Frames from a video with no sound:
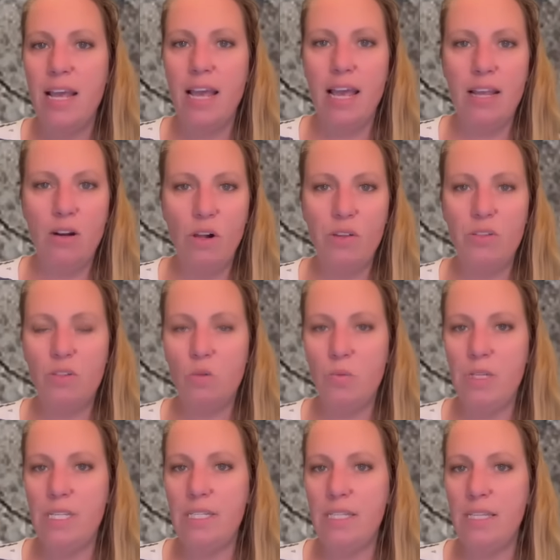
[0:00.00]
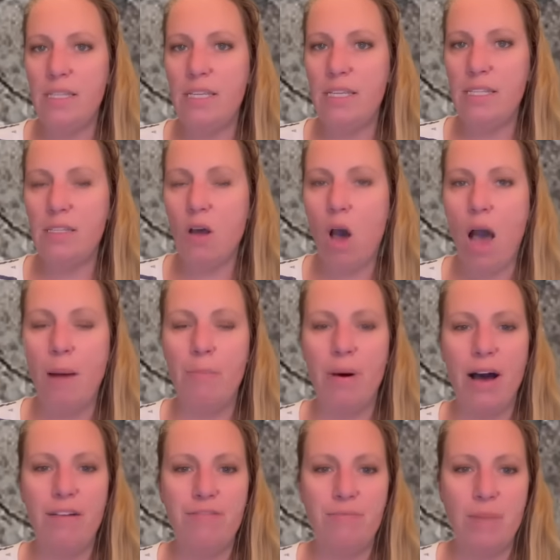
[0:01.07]
And also we see these
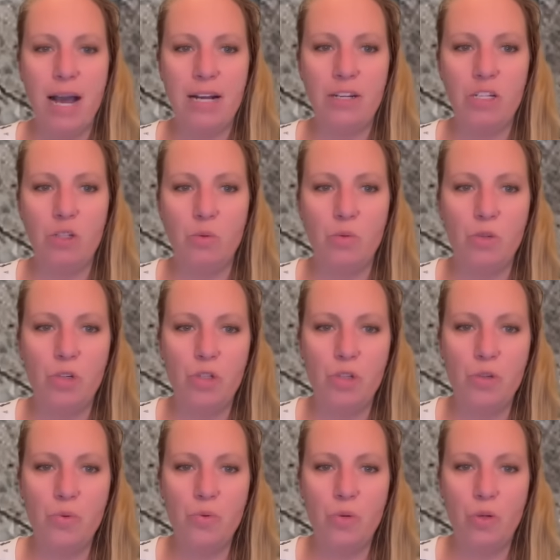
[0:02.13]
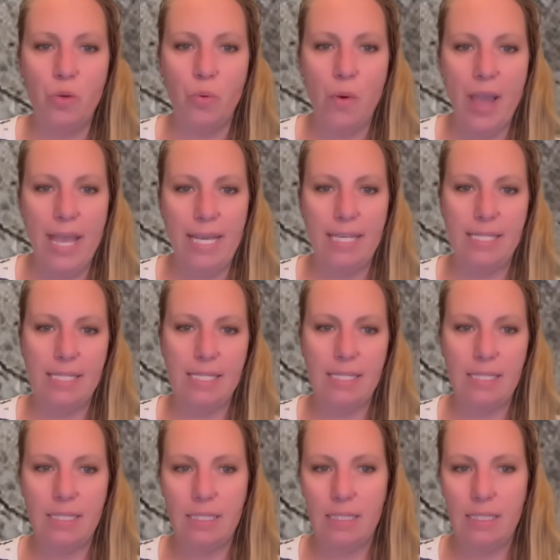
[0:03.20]
above magnitude two quakes.